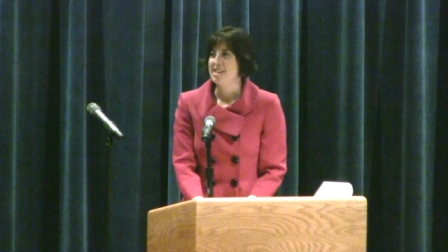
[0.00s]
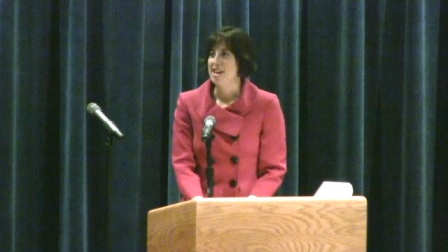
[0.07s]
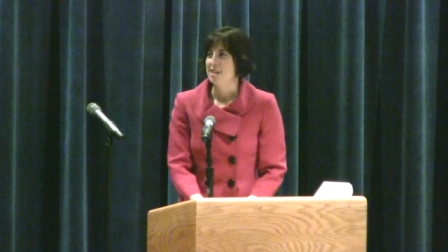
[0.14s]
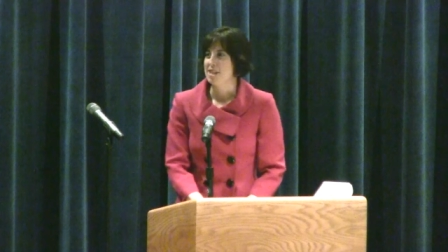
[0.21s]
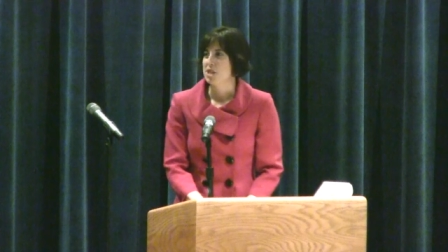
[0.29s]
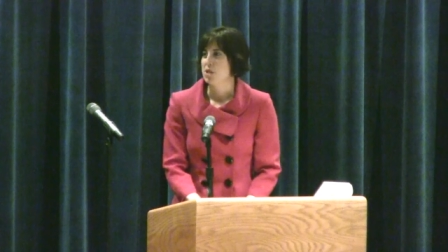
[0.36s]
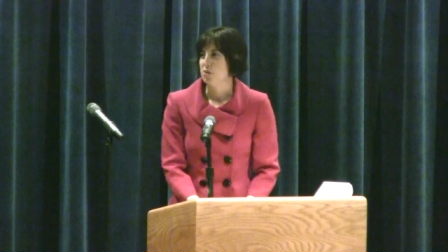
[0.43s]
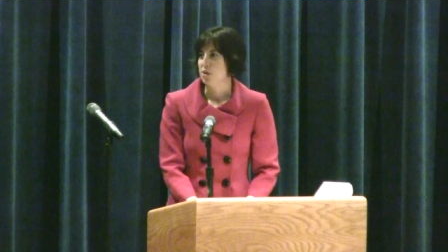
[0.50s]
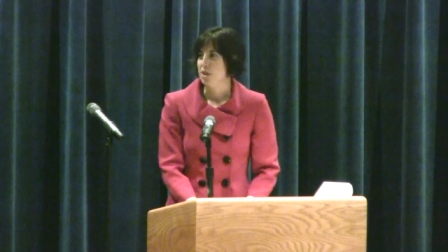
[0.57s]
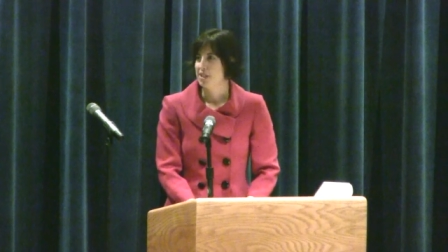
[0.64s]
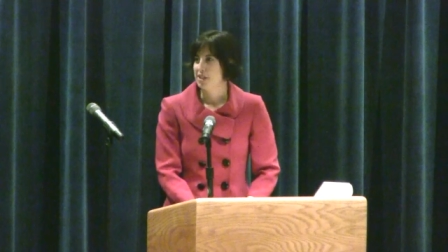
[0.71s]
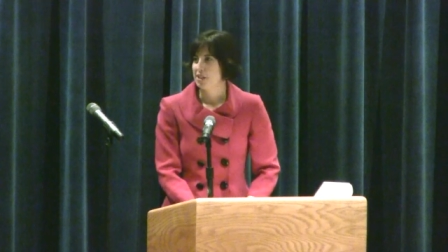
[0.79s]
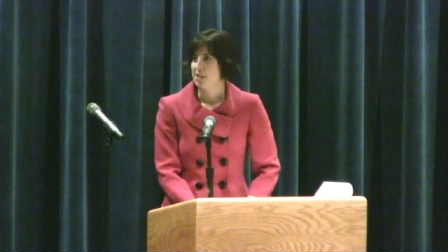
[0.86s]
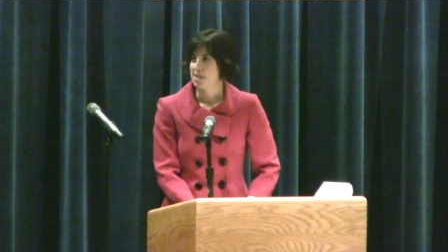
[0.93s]
telling you
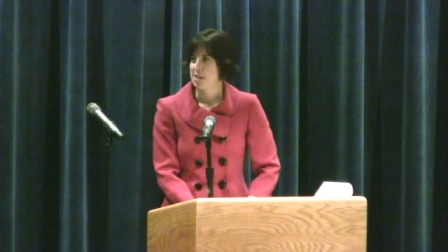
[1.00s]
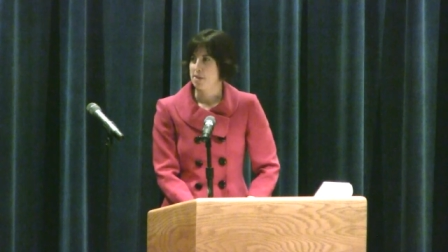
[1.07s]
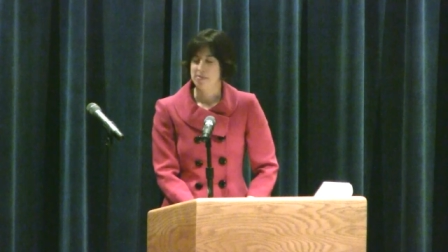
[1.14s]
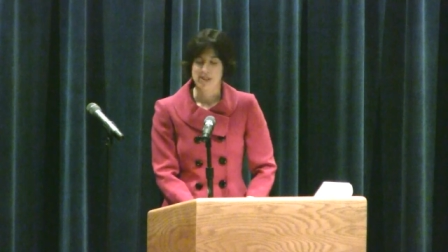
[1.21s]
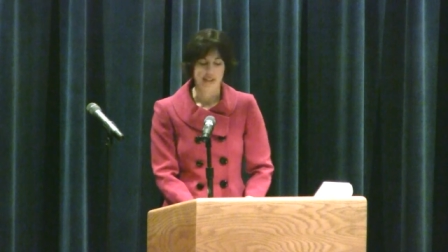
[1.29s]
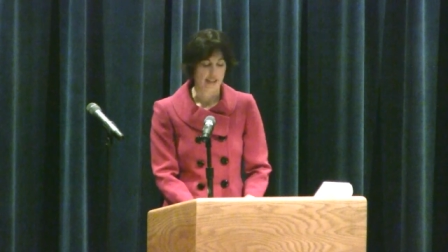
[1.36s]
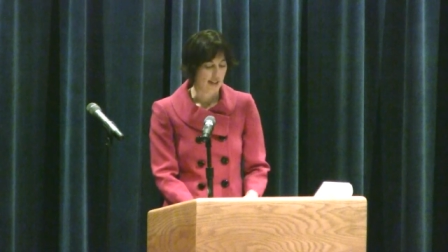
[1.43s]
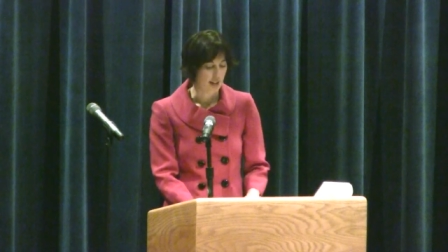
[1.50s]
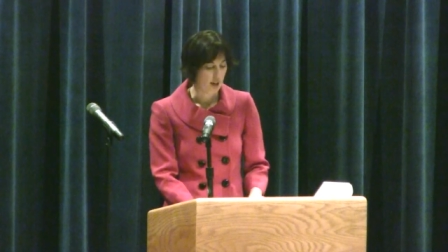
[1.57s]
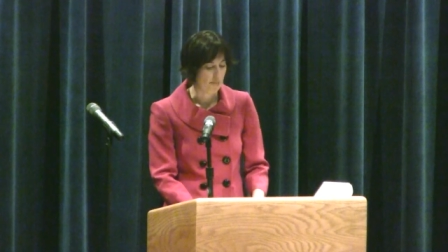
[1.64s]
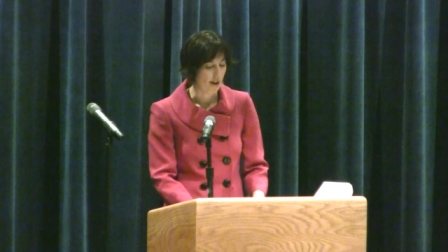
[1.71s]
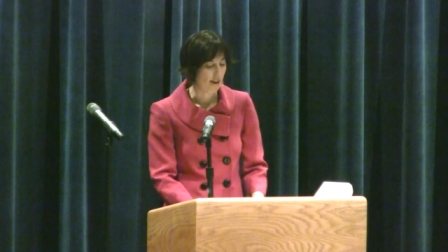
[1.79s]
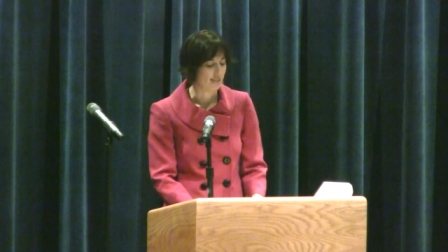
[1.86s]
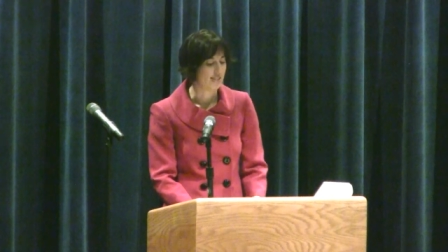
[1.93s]
a little something
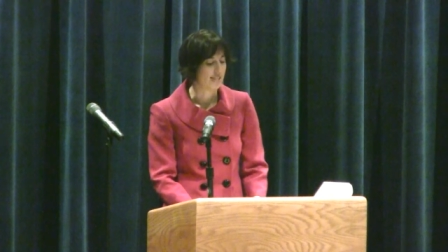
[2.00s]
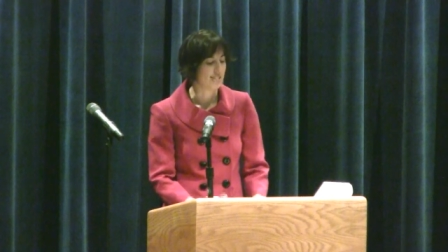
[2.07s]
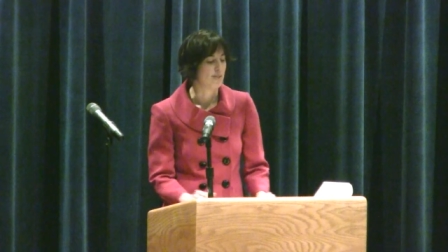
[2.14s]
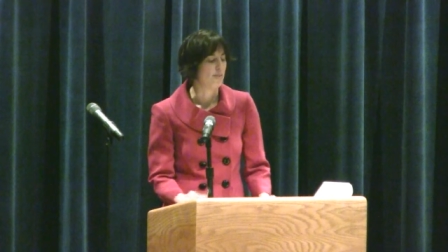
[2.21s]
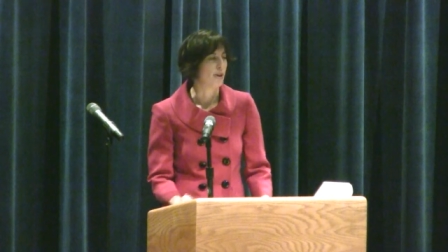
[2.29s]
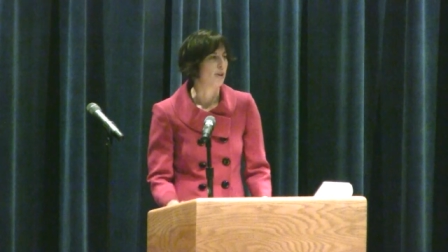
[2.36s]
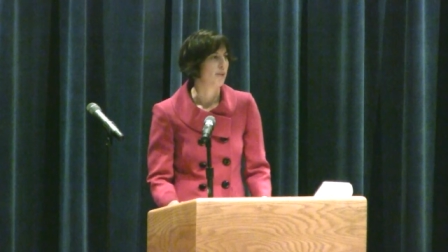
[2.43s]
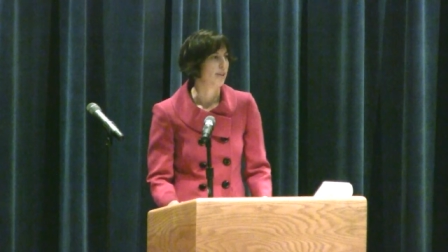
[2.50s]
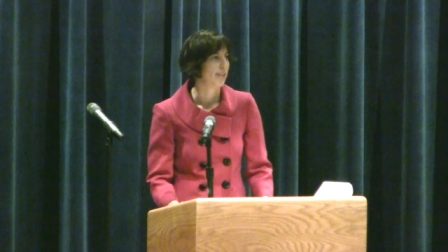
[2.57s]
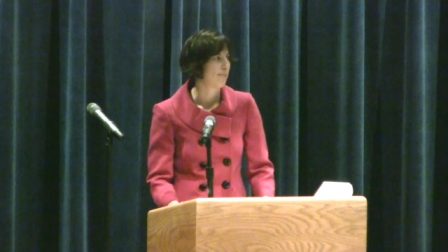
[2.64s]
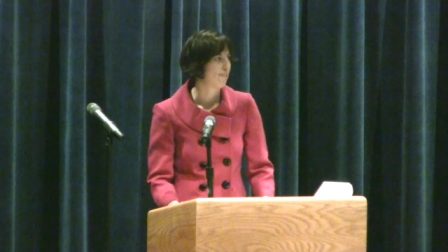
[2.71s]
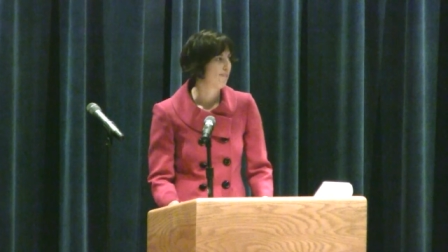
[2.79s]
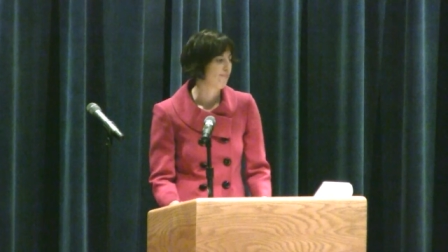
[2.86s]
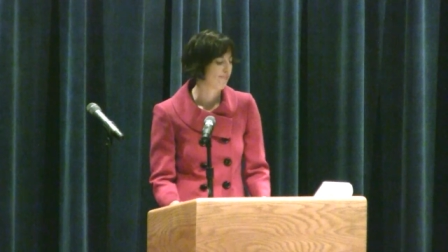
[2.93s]
about Dean Mahoney.